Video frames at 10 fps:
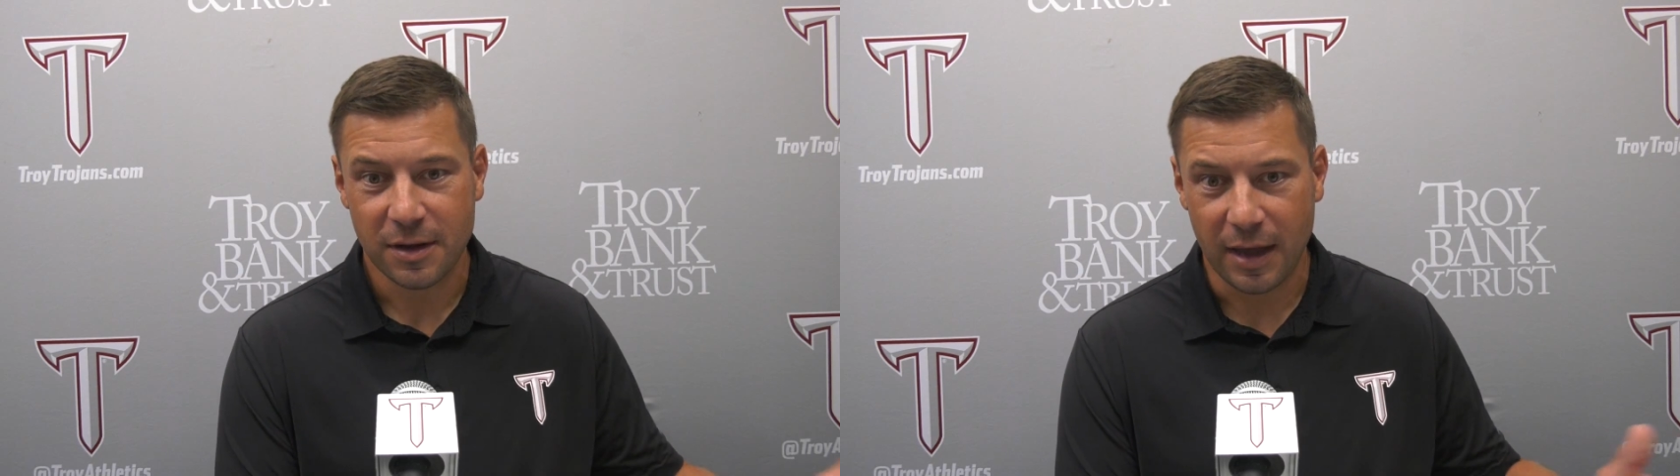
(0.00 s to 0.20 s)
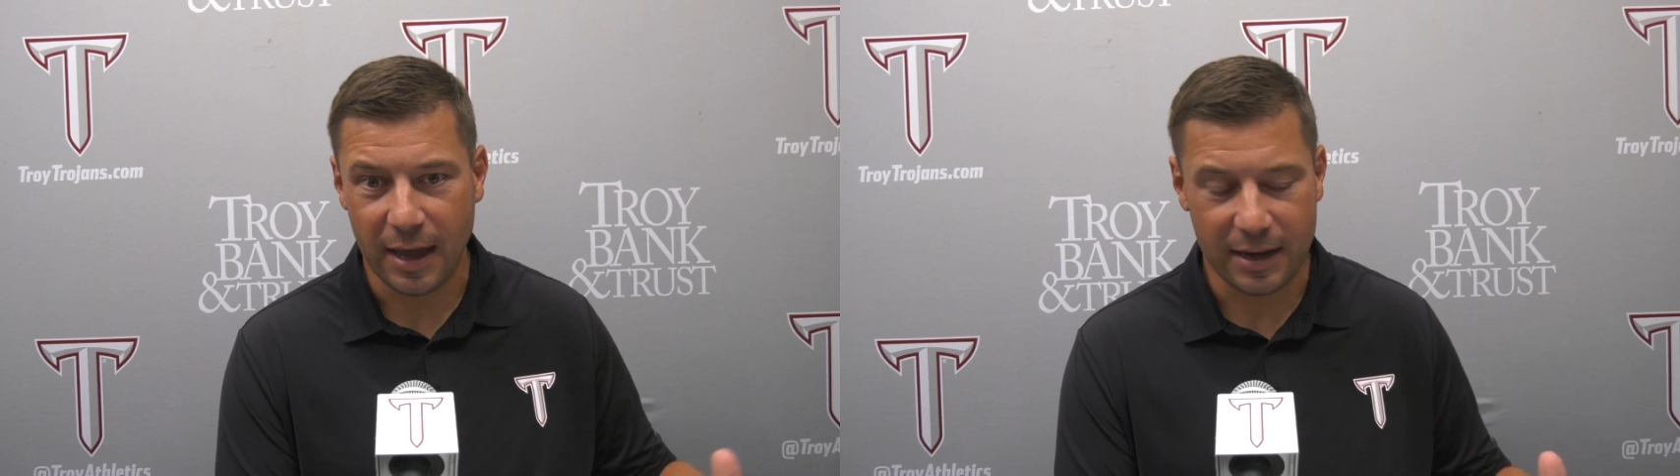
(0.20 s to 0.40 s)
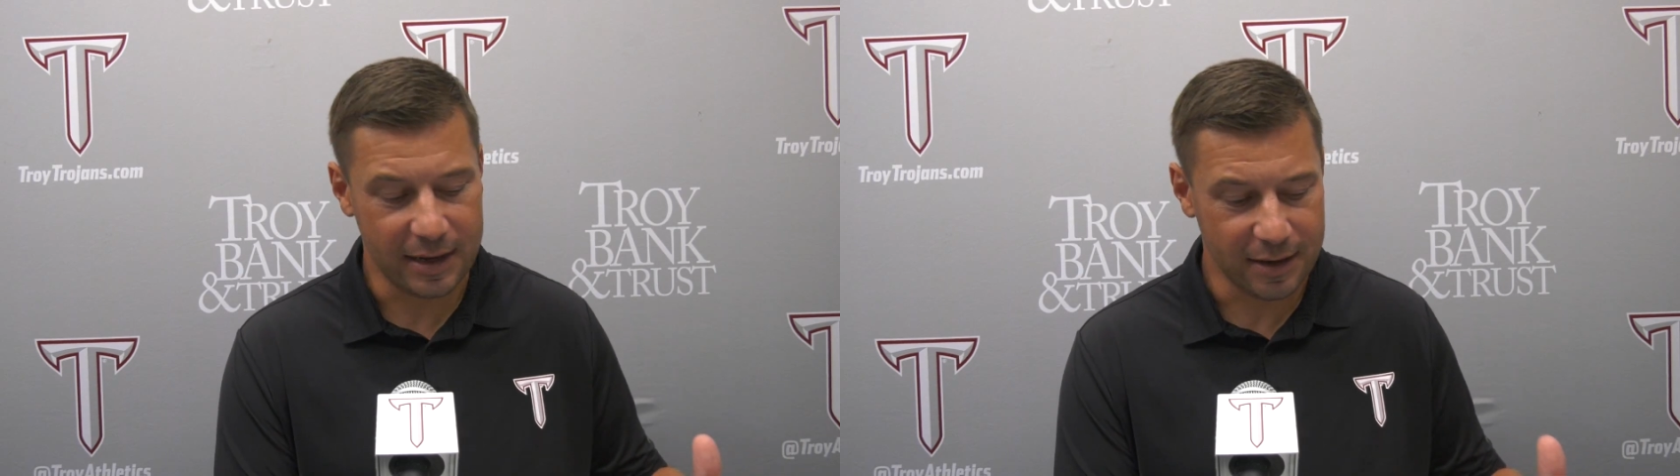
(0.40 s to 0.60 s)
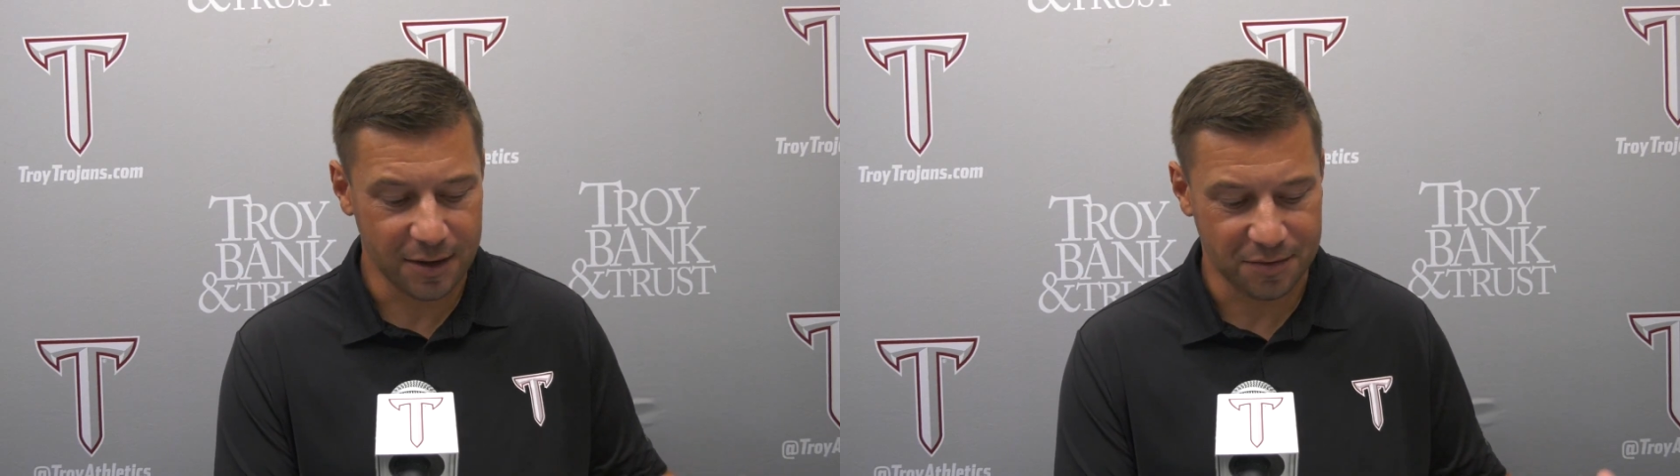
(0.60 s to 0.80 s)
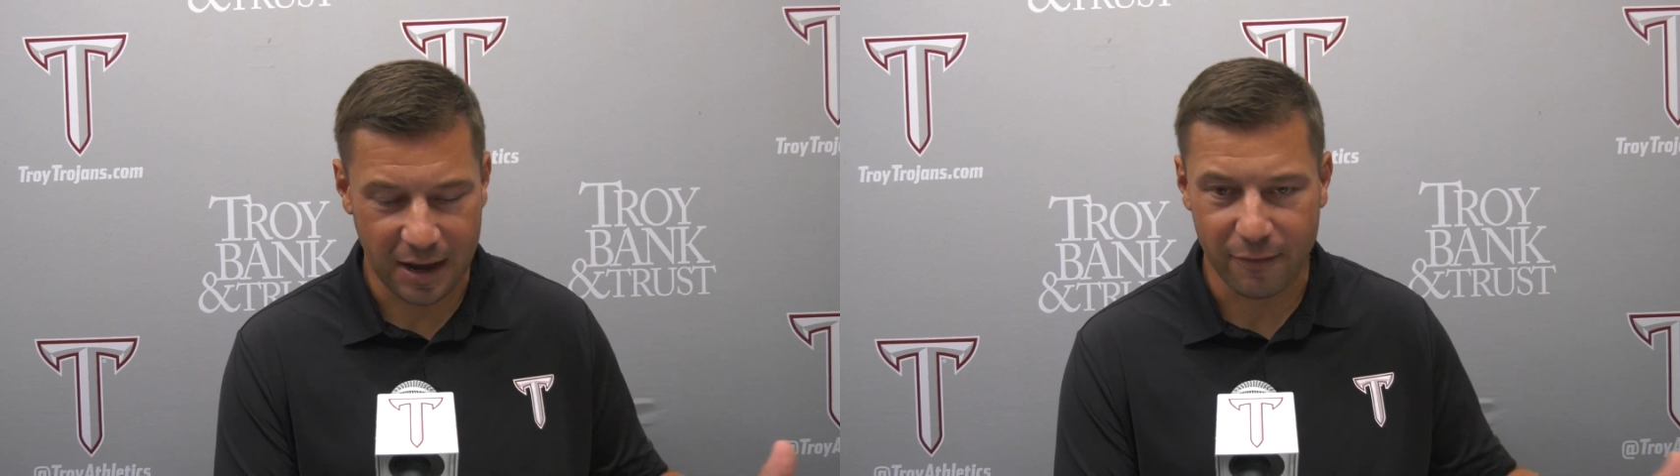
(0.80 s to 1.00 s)
and he
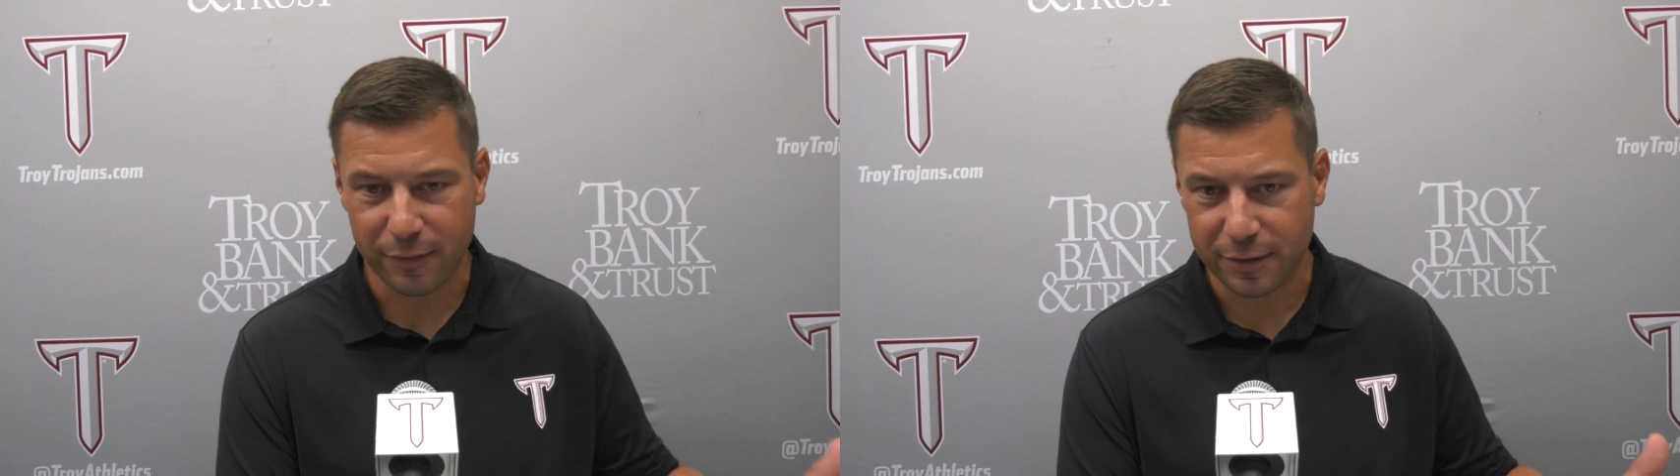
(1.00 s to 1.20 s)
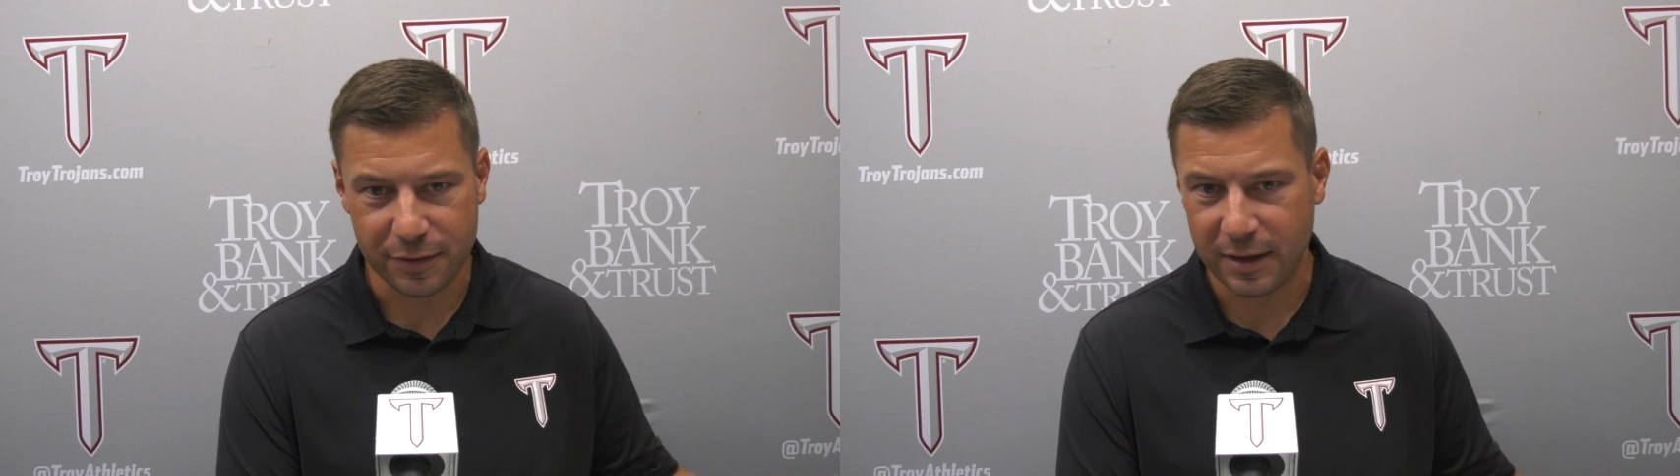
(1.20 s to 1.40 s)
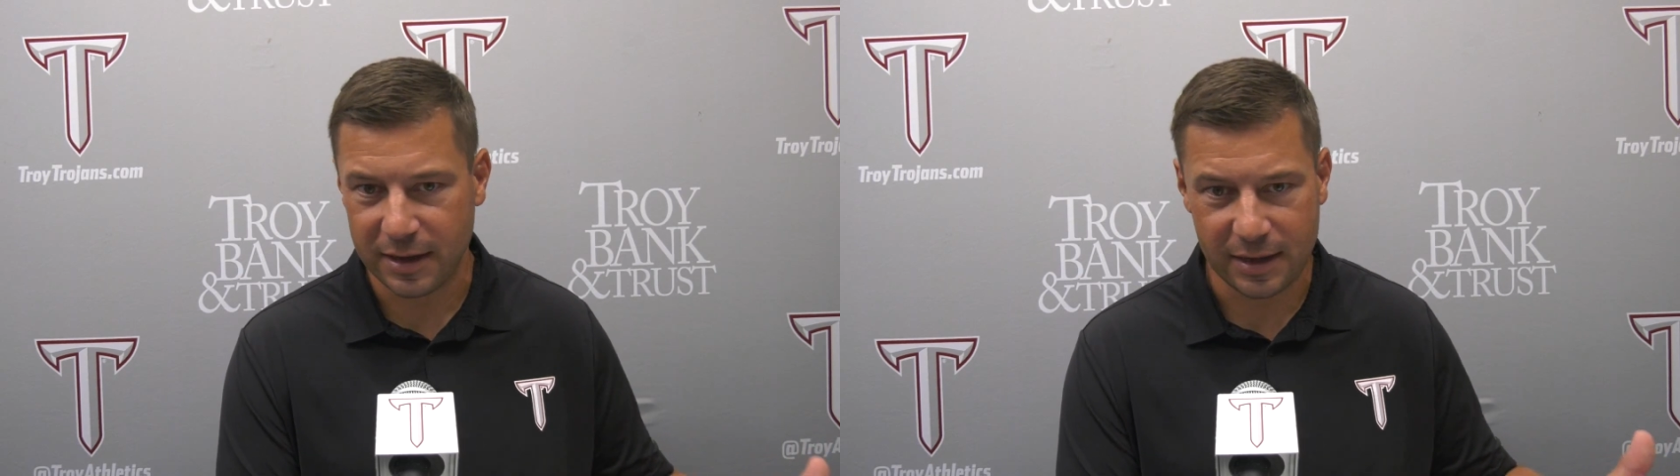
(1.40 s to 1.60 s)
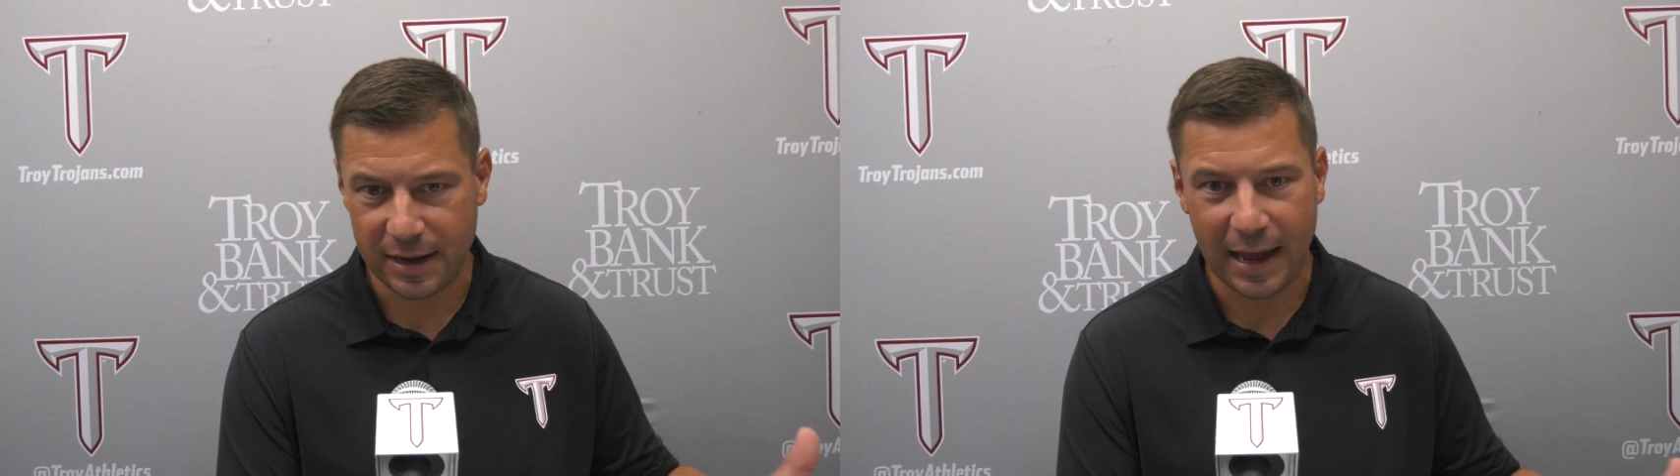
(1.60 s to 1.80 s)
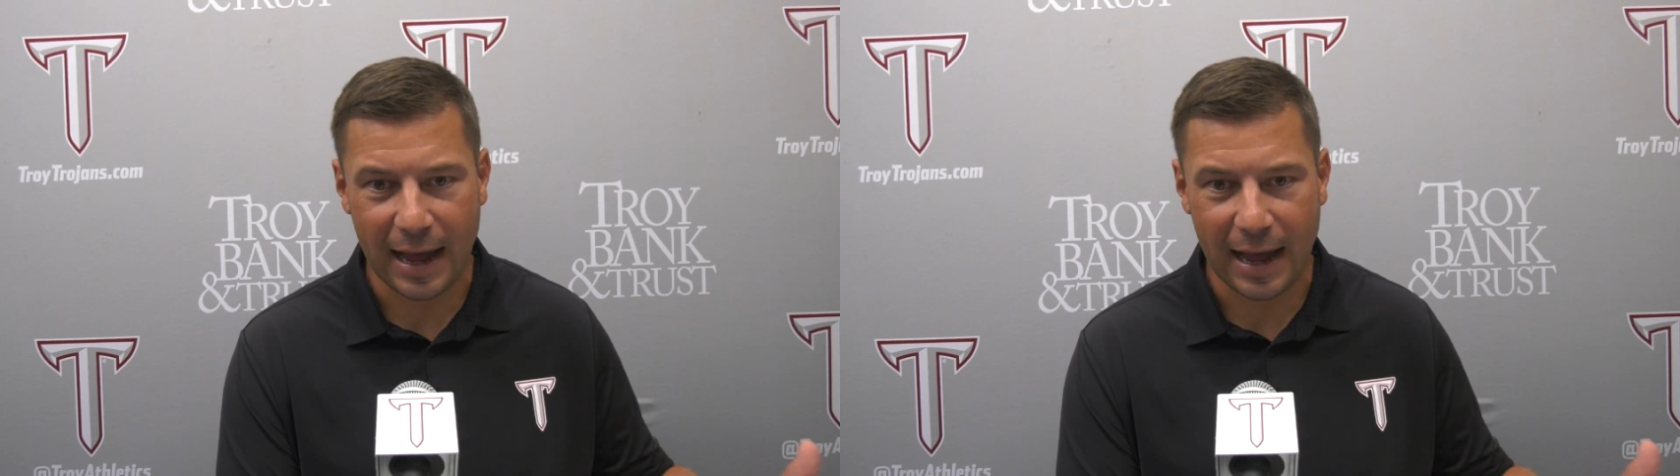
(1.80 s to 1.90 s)
does everything at a